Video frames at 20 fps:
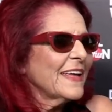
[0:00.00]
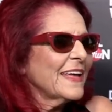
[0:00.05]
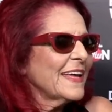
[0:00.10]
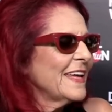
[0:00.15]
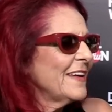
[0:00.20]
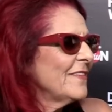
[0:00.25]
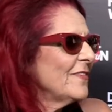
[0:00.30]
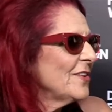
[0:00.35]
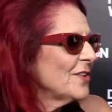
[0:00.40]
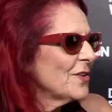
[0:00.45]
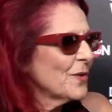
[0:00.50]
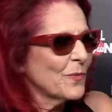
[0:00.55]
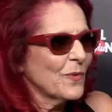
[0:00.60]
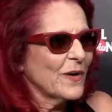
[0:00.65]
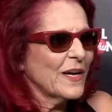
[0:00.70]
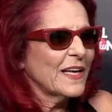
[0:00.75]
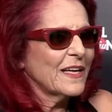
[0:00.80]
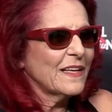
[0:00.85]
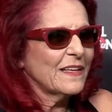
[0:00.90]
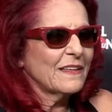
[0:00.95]
Even the
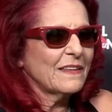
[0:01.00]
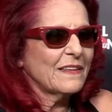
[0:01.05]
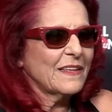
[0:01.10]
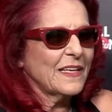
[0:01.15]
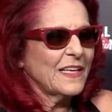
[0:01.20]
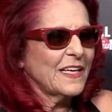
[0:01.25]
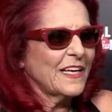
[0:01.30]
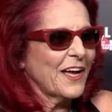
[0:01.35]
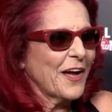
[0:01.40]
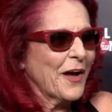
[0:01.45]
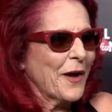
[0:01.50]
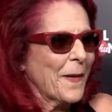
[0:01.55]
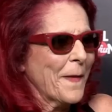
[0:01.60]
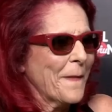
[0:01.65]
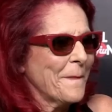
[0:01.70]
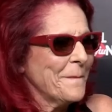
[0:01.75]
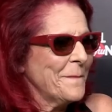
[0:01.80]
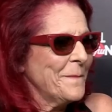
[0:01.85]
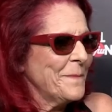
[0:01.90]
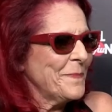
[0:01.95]
way the
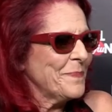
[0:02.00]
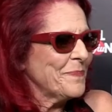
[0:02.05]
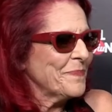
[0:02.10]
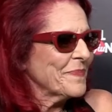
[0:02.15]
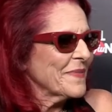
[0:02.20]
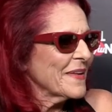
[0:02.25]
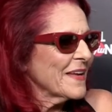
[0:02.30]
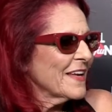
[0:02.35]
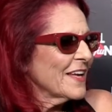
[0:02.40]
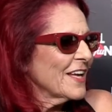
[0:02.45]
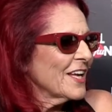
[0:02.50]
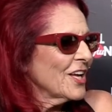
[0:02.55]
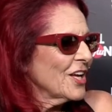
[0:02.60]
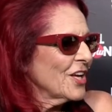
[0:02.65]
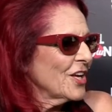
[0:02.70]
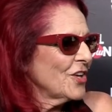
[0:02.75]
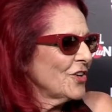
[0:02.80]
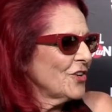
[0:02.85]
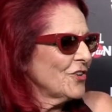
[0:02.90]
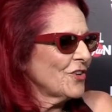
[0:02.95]
um,
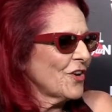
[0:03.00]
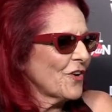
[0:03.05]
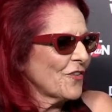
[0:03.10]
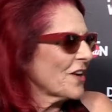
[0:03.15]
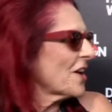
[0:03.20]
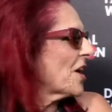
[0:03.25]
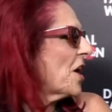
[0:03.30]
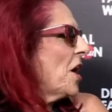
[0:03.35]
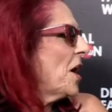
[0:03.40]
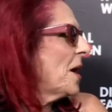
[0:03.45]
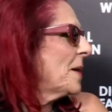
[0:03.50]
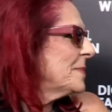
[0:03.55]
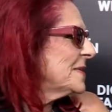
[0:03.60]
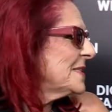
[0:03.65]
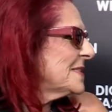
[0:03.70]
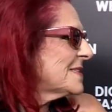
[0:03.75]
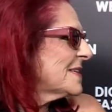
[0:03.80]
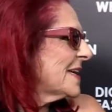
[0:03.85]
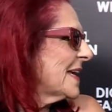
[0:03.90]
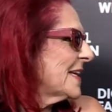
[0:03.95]
you know the
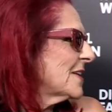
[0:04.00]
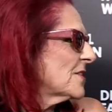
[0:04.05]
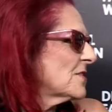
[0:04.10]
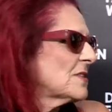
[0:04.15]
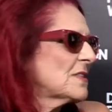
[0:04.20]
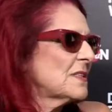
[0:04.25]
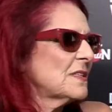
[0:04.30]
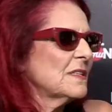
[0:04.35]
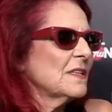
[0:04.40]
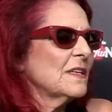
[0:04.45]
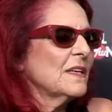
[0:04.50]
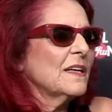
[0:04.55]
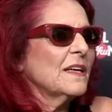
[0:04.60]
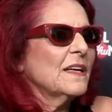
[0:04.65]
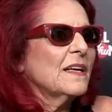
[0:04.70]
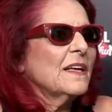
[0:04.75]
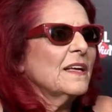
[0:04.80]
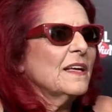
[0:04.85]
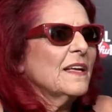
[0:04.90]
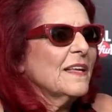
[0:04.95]
commentators,
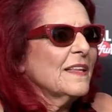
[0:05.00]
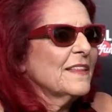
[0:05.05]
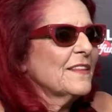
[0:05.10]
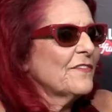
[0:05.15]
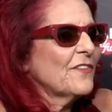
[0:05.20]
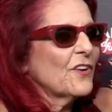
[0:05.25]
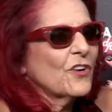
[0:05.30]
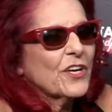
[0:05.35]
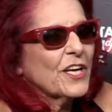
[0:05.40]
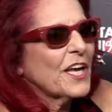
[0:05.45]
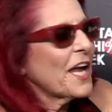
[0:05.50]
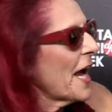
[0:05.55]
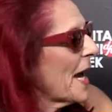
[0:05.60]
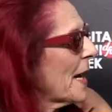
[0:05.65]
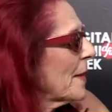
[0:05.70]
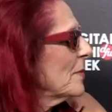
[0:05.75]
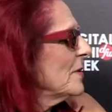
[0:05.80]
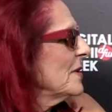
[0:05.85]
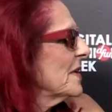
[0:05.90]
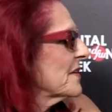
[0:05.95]
the
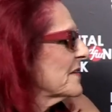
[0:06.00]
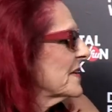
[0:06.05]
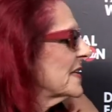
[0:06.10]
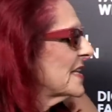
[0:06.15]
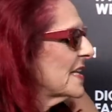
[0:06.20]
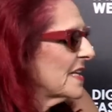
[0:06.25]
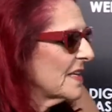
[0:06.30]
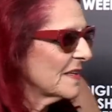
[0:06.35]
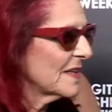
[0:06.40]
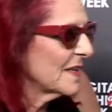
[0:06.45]
vocabulary that